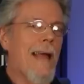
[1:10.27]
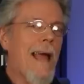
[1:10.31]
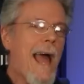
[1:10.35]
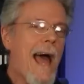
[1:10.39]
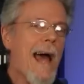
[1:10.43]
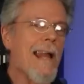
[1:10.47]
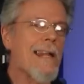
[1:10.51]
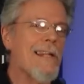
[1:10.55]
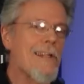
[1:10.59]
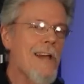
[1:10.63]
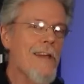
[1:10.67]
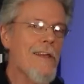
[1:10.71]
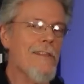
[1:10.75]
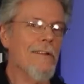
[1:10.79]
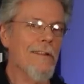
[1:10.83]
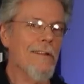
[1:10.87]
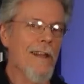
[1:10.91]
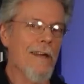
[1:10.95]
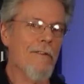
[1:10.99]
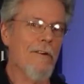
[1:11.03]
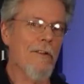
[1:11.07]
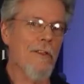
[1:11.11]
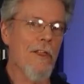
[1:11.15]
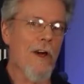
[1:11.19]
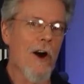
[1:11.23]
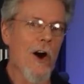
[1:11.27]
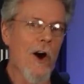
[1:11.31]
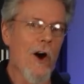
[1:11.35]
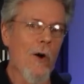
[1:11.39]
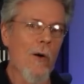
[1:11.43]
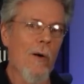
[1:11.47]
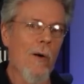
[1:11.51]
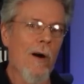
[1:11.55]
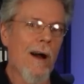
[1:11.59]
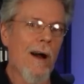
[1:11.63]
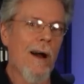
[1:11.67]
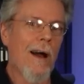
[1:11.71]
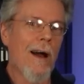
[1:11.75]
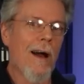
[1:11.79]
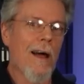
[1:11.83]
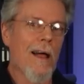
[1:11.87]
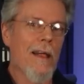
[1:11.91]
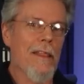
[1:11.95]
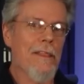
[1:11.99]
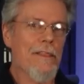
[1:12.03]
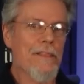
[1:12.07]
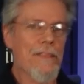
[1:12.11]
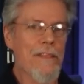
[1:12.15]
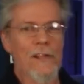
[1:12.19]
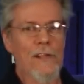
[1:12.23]
At another level, though,
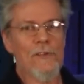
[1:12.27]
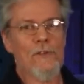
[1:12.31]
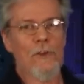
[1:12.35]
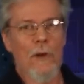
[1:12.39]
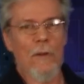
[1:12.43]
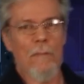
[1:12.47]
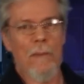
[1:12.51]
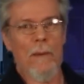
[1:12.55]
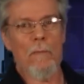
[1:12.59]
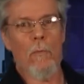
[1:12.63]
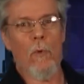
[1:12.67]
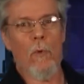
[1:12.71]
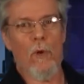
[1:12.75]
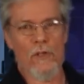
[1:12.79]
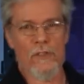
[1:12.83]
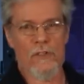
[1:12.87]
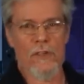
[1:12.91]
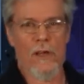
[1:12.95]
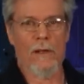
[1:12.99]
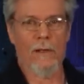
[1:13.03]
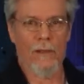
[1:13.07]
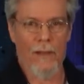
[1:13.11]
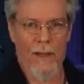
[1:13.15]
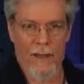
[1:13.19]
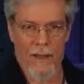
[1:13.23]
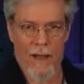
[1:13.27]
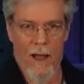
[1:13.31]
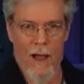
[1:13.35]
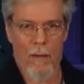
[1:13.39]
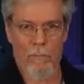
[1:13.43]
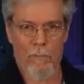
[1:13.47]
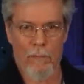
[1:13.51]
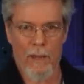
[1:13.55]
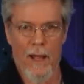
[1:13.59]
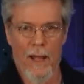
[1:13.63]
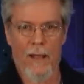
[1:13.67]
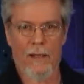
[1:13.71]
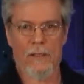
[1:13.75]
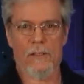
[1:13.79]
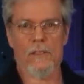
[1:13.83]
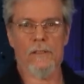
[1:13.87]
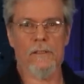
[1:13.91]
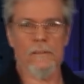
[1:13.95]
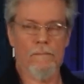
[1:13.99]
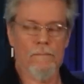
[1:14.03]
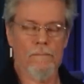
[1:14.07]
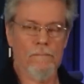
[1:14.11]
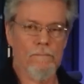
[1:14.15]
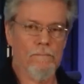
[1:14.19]
things are a bit more subtle and complex.